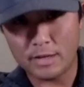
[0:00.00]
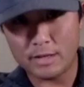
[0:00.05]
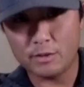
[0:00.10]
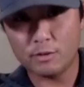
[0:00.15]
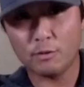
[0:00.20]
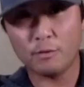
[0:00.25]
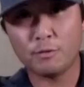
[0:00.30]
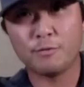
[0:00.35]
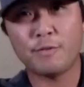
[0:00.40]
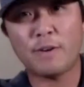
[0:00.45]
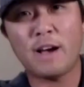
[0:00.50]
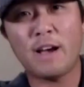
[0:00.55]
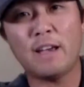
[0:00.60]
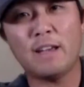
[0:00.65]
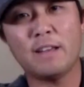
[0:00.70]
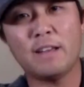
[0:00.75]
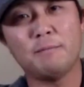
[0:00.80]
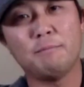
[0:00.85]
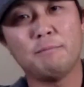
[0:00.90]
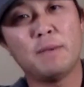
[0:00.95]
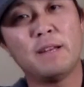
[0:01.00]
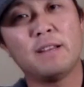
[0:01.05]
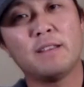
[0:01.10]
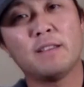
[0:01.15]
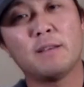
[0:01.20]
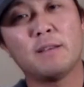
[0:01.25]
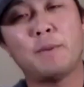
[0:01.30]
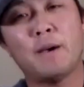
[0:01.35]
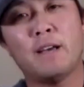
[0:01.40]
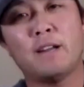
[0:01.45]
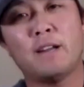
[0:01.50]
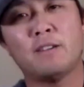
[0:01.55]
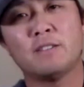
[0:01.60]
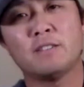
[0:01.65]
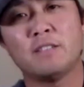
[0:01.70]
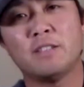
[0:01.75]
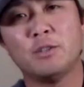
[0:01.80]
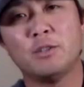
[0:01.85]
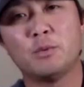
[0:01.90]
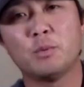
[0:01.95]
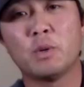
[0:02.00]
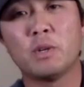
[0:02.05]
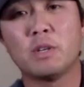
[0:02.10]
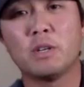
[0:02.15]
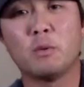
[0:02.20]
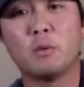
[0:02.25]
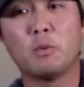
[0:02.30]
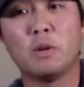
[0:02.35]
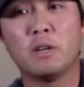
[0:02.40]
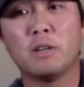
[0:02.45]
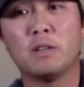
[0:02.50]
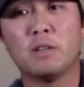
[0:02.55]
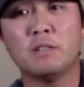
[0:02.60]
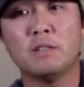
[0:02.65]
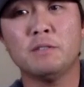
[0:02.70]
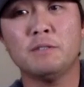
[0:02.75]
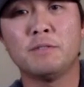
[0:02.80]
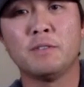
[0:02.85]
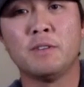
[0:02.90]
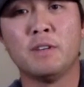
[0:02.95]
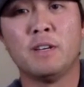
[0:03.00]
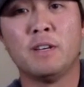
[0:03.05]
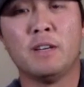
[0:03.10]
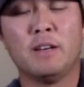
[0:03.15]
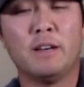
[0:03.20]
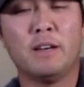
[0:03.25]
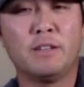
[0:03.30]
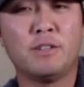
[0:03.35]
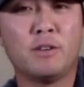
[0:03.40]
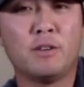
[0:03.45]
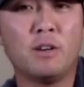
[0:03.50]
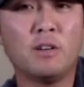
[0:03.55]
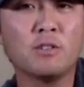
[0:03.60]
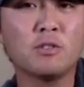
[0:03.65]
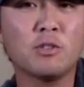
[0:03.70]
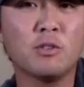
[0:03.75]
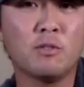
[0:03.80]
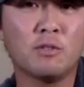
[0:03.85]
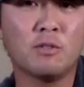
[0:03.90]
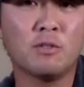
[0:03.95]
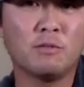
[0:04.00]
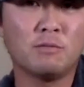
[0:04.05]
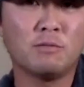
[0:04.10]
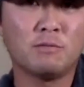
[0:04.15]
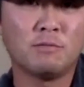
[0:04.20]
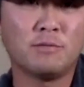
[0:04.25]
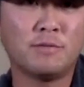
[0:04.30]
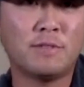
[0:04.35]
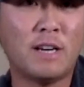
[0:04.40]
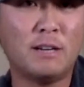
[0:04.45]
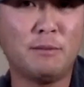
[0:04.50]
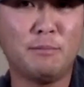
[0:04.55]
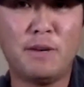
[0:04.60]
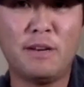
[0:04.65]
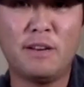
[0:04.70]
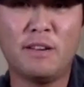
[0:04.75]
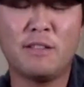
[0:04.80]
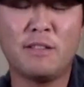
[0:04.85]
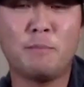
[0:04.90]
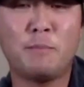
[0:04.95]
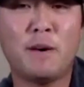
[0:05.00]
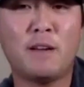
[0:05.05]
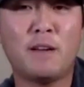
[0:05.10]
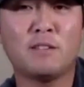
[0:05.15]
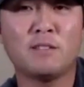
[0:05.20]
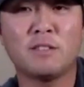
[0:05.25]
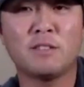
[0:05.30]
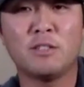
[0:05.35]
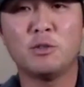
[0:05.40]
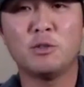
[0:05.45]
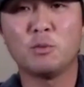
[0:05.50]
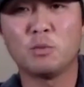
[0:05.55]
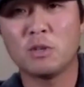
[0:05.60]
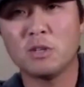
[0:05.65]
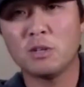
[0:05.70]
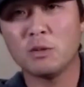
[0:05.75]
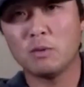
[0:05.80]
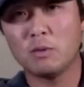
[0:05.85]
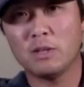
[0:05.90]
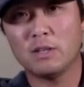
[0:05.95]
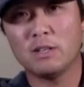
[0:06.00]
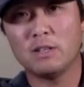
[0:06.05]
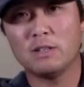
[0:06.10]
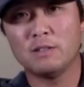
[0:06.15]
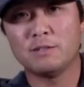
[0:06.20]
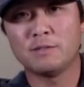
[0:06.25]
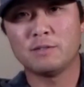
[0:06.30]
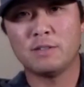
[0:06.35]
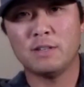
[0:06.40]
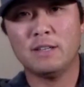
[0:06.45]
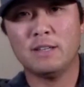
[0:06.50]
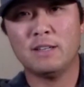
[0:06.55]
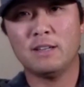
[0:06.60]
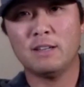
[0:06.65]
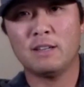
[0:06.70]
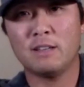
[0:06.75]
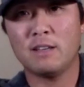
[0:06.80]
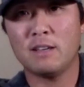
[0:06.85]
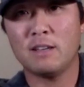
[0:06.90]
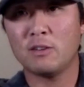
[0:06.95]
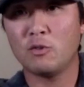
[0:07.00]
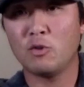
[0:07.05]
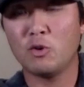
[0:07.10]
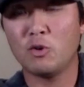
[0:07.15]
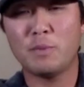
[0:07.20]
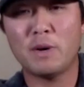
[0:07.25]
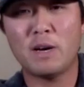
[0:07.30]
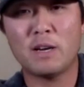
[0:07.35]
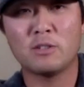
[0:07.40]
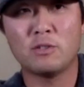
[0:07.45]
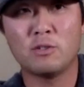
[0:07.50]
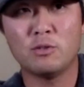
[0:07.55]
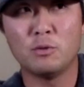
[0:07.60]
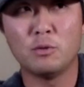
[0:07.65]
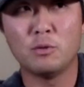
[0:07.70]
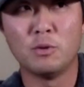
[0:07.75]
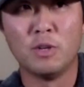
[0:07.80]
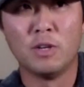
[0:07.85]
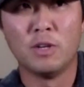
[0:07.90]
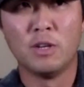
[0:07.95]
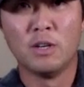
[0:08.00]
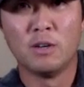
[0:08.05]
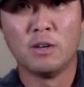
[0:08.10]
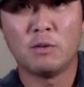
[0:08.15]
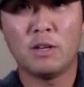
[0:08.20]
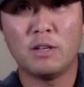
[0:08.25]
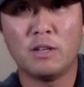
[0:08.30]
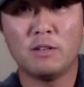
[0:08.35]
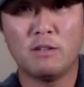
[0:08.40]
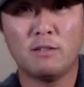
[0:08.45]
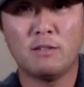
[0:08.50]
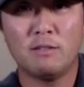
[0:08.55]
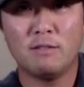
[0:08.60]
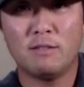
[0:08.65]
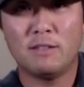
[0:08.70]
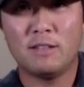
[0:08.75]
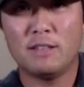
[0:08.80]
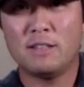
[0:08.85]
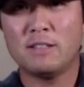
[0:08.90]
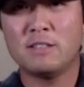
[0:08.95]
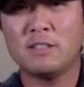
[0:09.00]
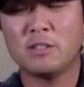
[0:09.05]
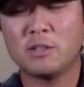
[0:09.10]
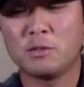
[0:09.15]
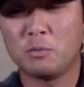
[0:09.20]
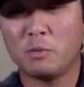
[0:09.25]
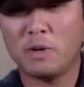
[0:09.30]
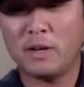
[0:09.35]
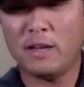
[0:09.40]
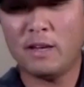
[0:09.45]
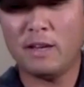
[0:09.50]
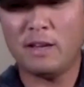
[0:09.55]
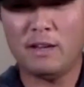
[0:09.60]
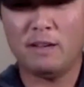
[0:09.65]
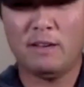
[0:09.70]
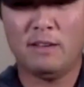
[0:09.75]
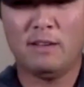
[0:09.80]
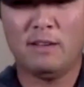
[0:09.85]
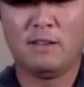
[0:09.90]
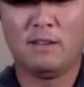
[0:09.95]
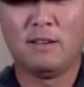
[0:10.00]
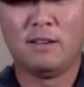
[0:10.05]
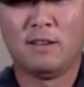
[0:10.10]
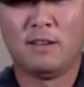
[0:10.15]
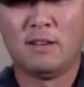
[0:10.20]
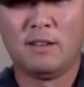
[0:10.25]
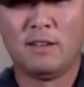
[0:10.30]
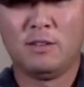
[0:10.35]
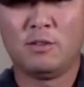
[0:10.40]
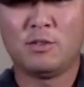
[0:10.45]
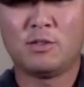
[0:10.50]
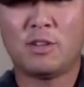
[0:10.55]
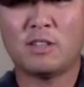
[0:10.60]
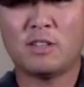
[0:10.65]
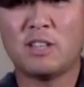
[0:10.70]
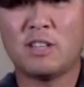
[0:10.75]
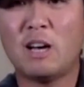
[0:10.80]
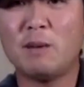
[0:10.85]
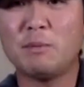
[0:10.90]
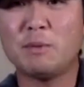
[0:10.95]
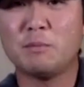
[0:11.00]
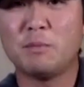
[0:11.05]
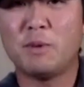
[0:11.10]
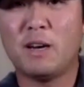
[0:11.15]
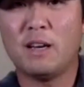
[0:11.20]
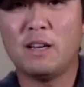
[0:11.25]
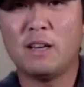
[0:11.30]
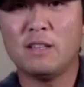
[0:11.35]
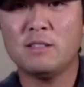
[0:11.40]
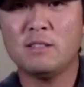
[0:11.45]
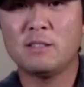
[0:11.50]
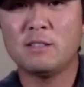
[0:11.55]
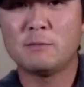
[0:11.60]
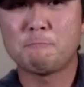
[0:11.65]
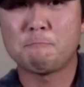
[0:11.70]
you'll find many of the patterns that you weren't aware of, and you'll also find many of the patterns that you were aware of, right? And again, going back to, right, the easiest way to start to optimize